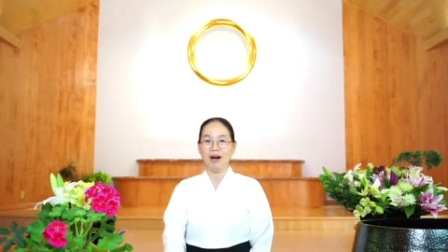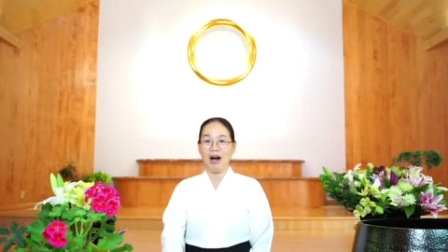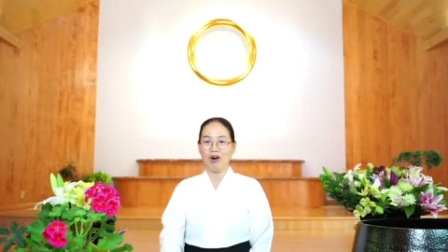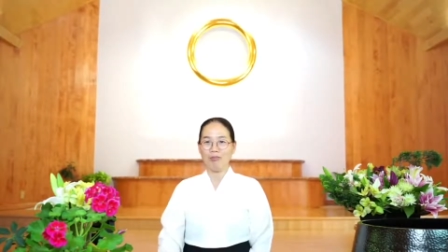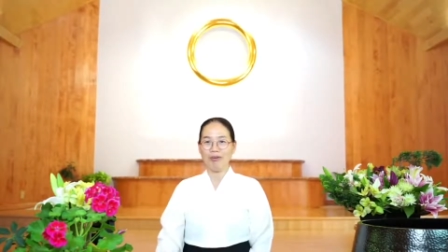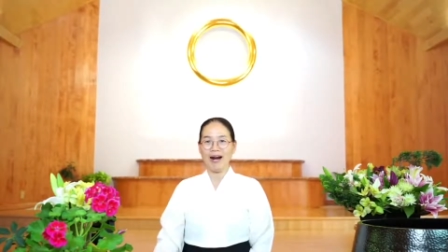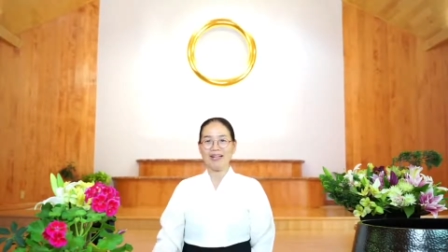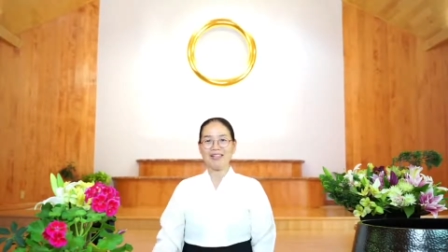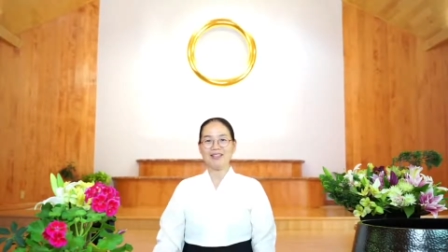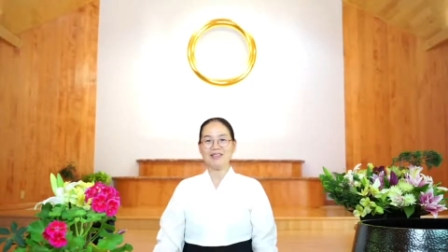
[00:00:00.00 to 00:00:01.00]
Our
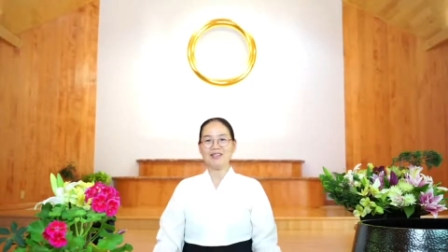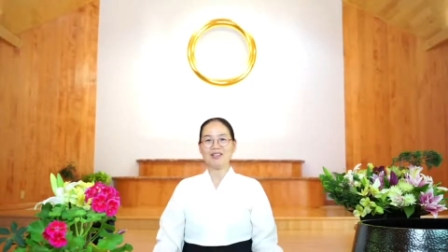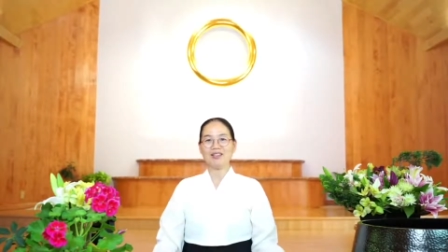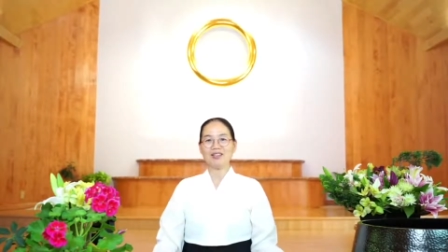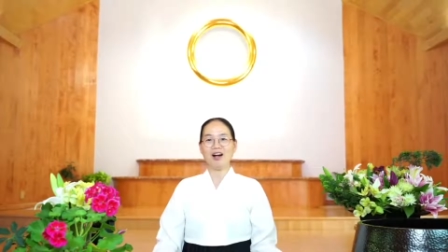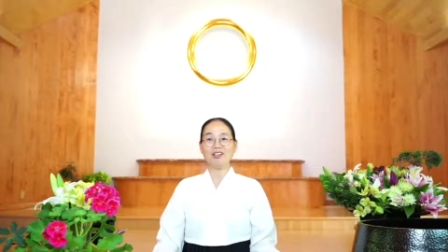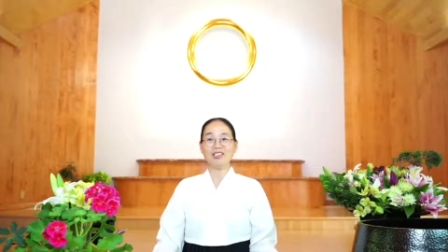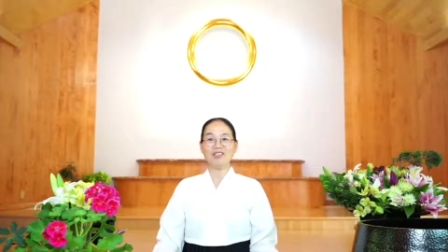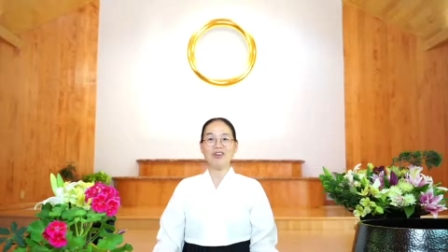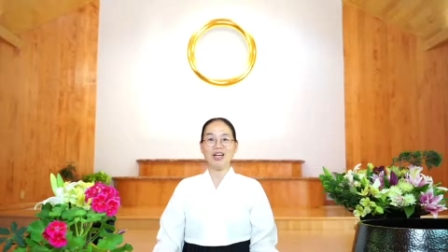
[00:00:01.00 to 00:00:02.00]
practice in
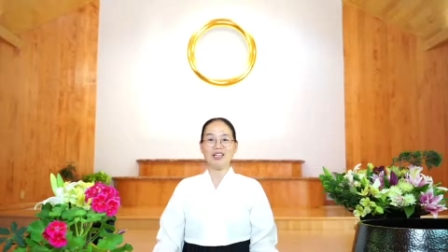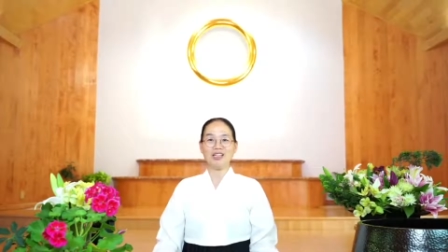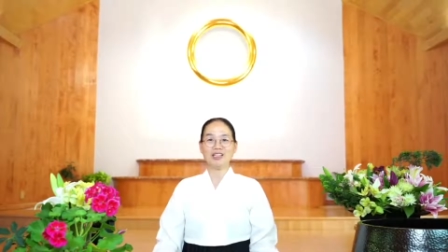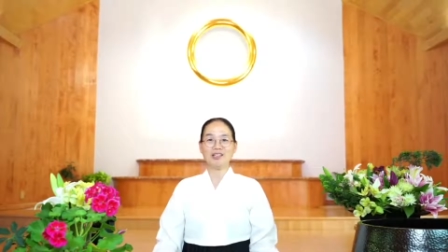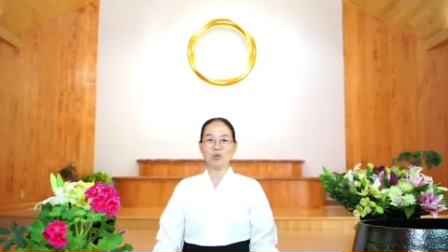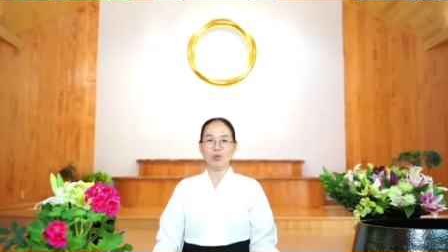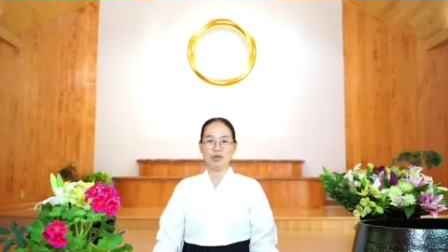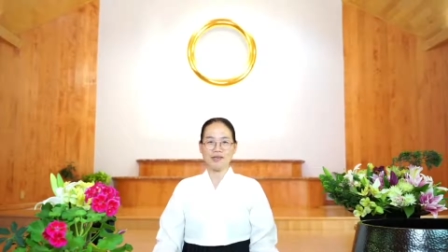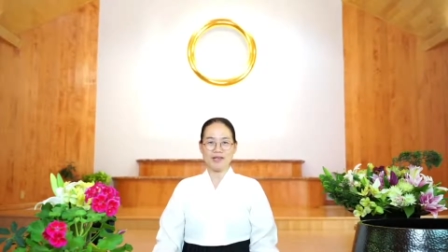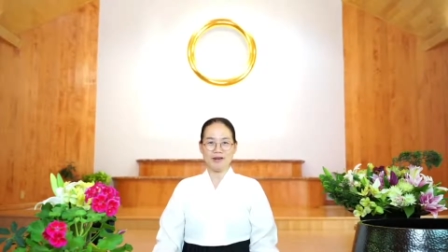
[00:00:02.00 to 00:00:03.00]
cultivating
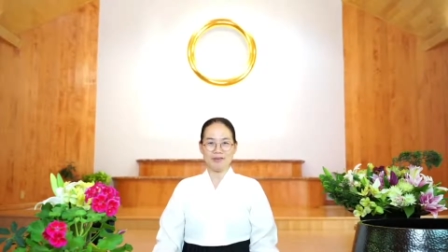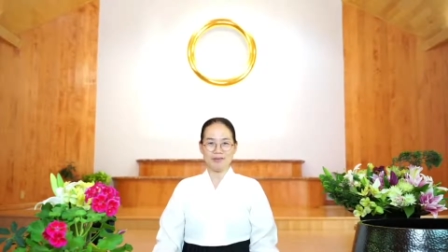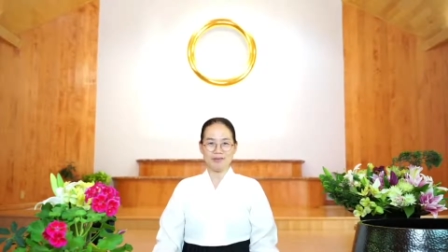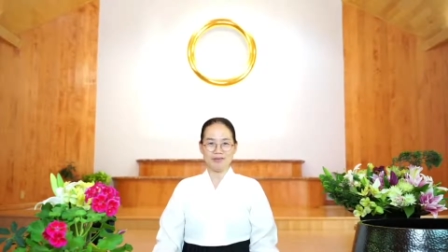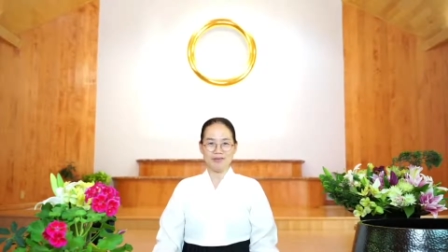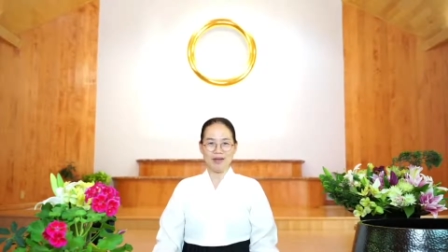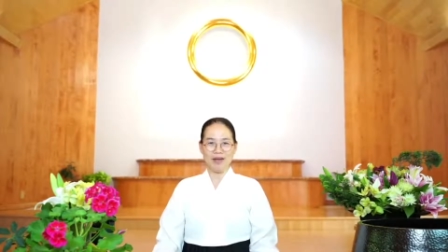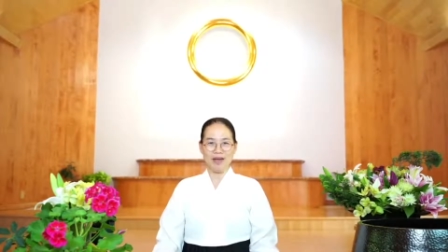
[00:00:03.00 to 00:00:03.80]
wisdom